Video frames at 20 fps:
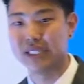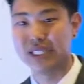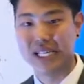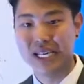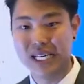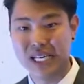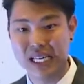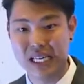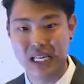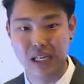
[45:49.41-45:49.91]

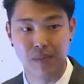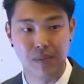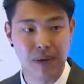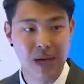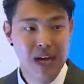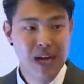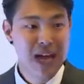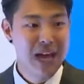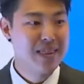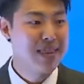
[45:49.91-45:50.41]
team
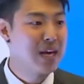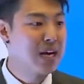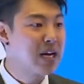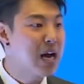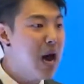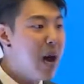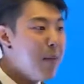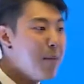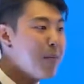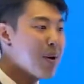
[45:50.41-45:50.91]
and the
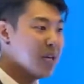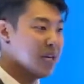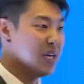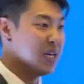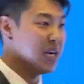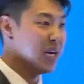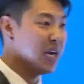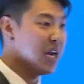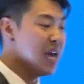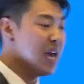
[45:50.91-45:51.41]

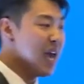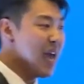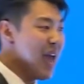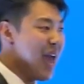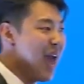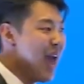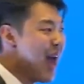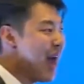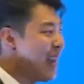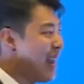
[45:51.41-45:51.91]
company
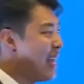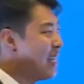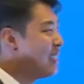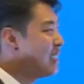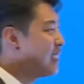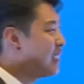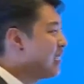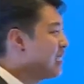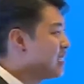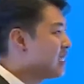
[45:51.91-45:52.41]
had a
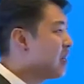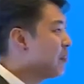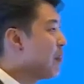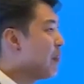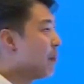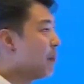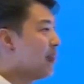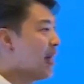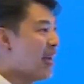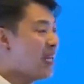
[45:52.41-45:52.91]
system
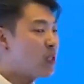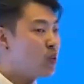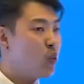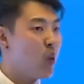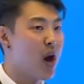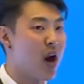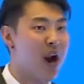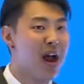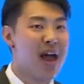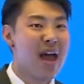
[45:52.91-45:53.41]
in place
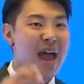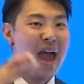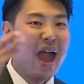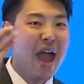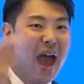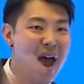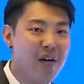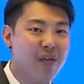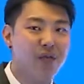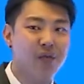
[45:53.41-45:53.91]
where
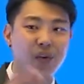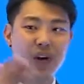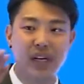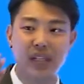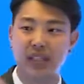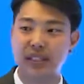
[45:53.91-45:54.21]
every